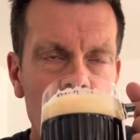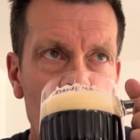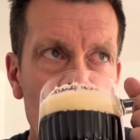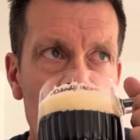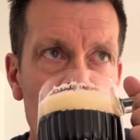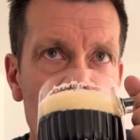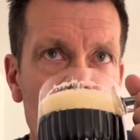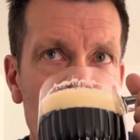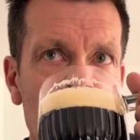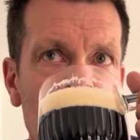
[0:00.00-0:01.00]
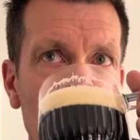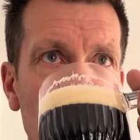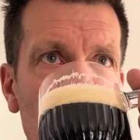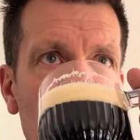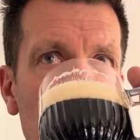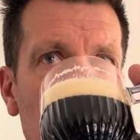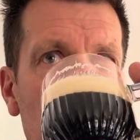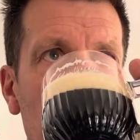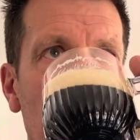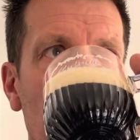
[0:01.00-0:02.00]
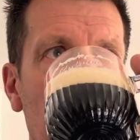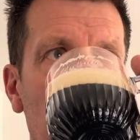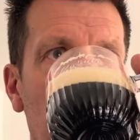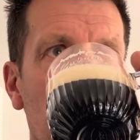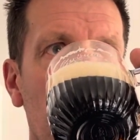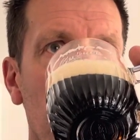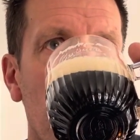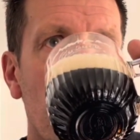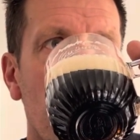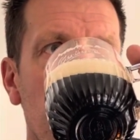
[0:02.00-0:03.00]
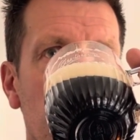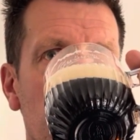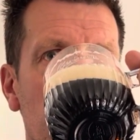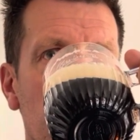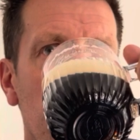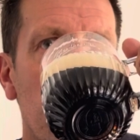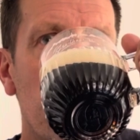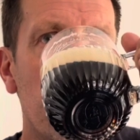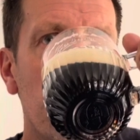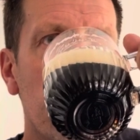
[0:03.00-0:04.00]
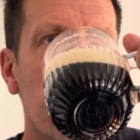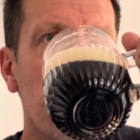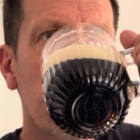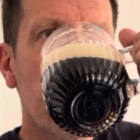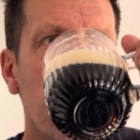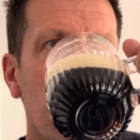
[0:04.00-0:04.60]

(no one is talking)